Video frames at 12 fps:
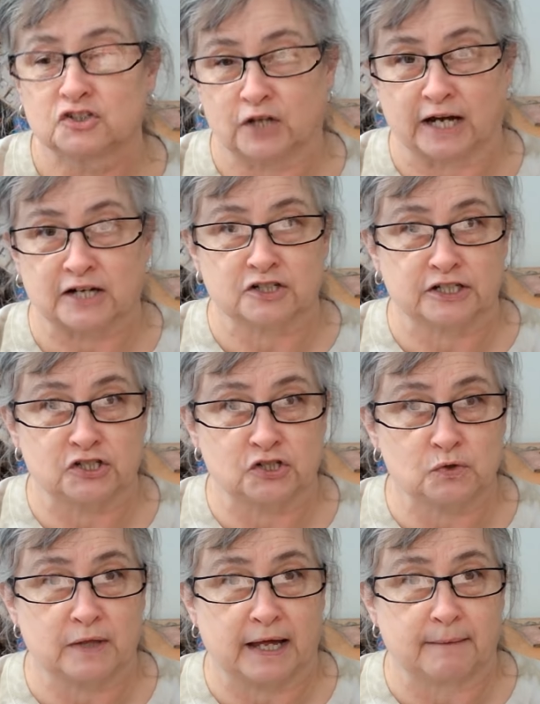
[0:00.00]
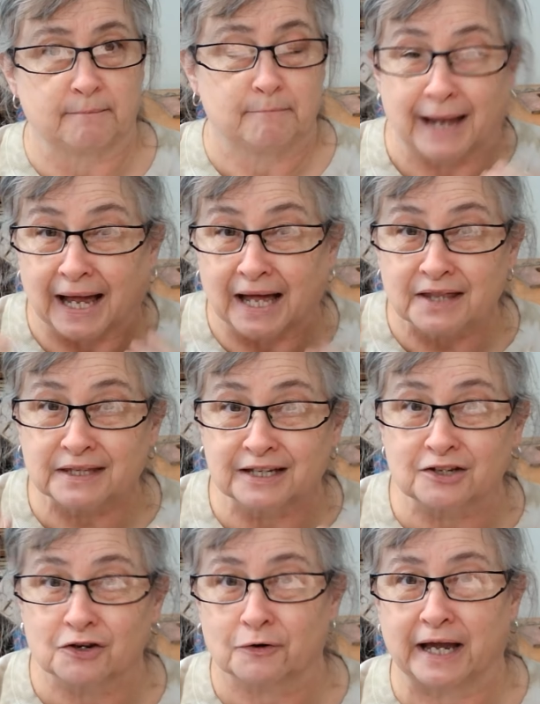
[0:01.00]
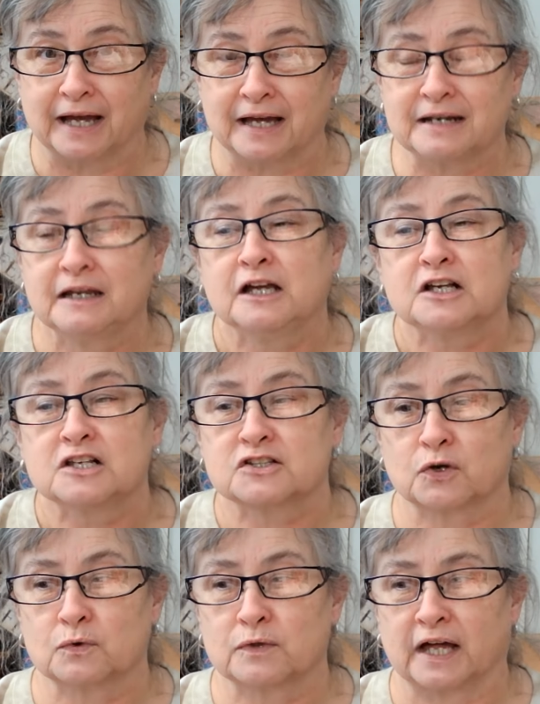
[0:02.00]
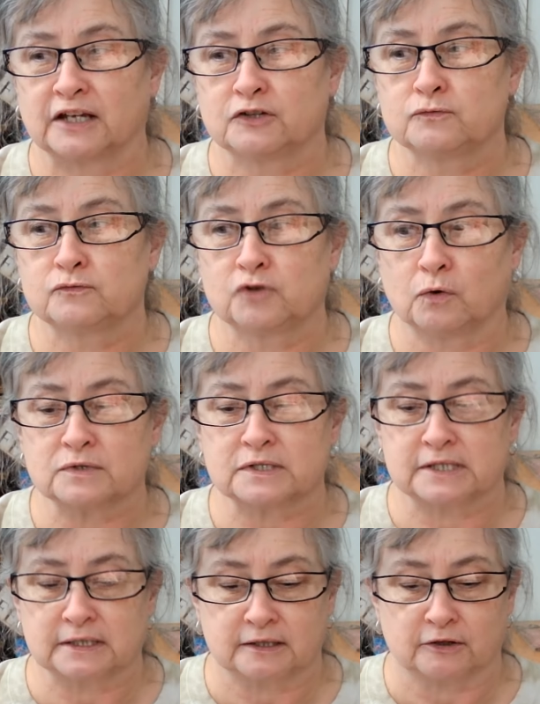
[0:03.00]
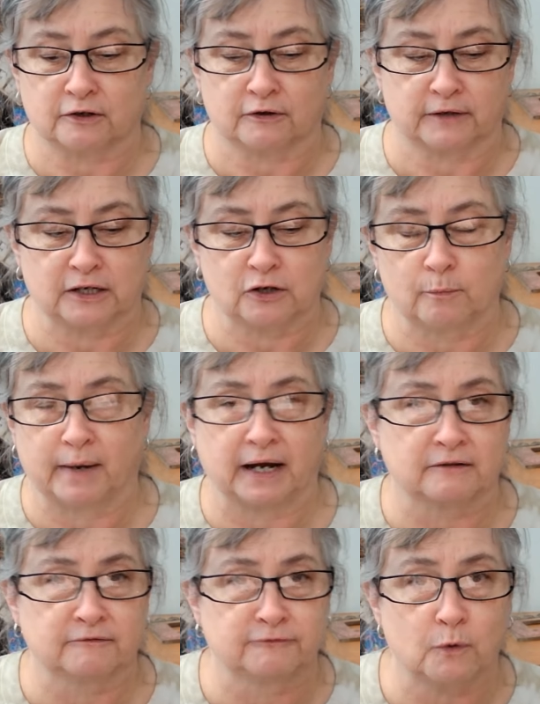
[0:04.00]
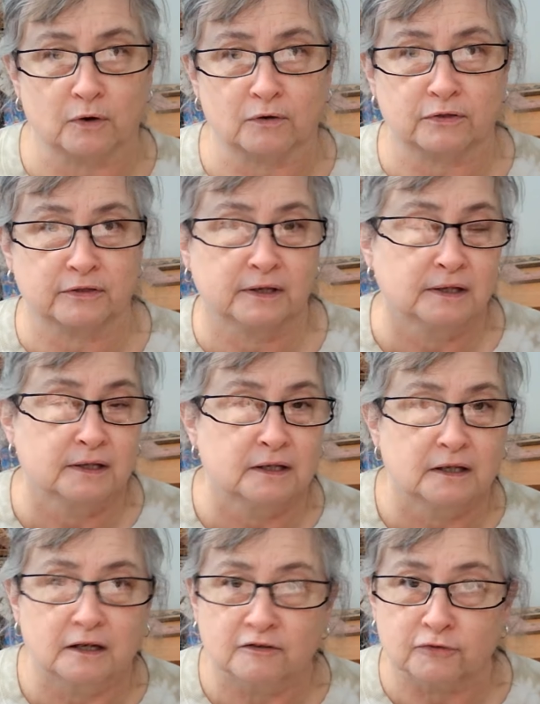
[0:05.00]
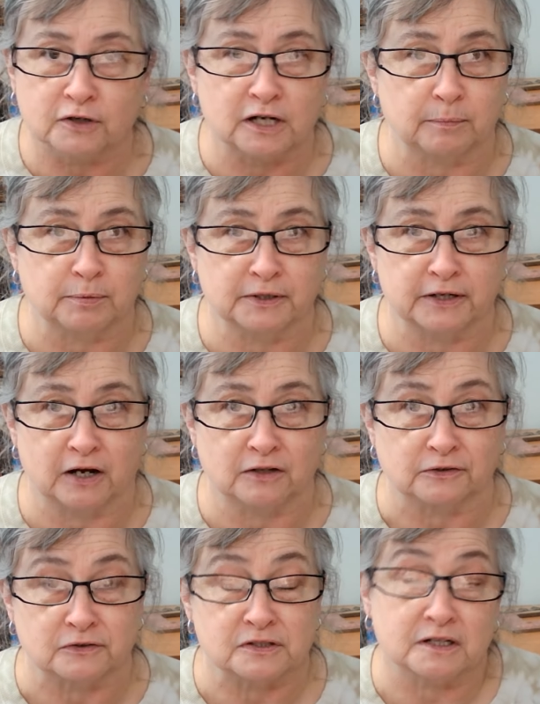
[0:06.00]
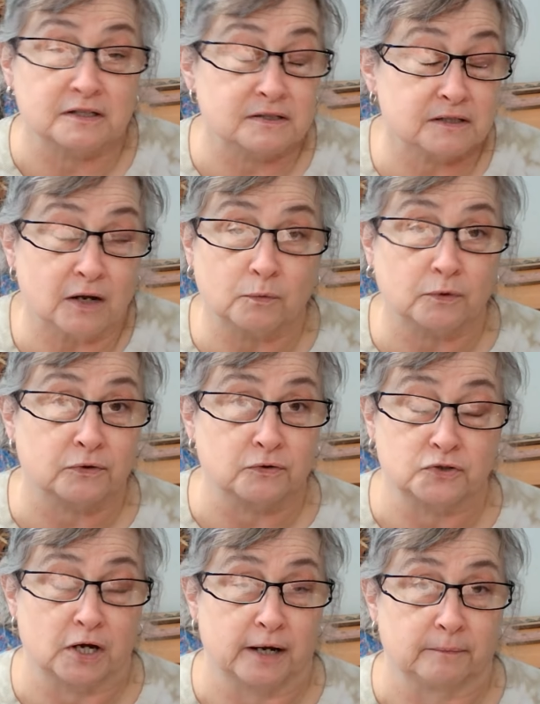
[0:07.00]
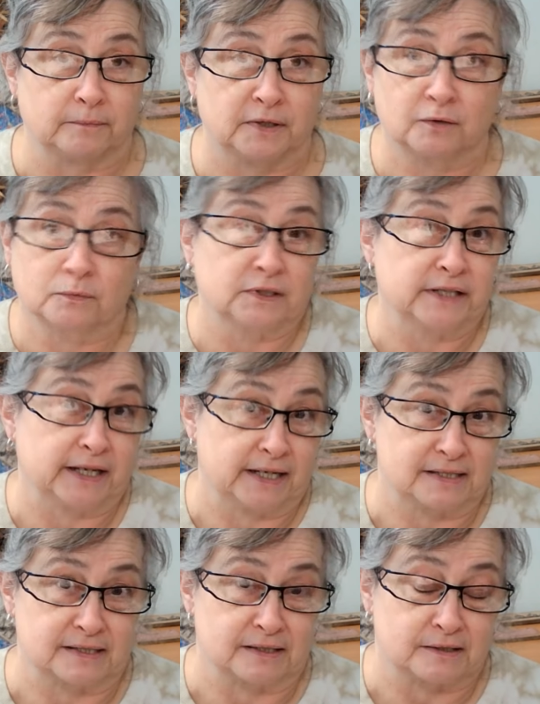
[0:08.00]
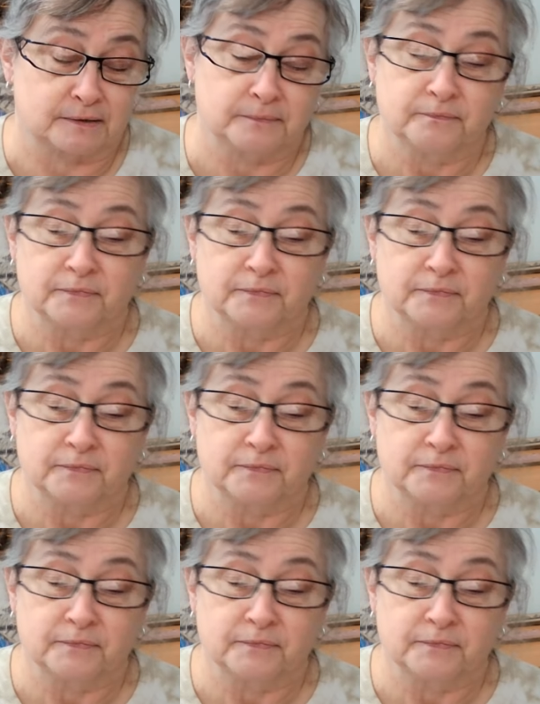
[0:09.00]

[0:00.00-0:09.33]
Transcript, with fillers: to actually do that math in your head so that you don't sit there and go back and forth for a couple of dollars, because it's not worth your time. It really isn't.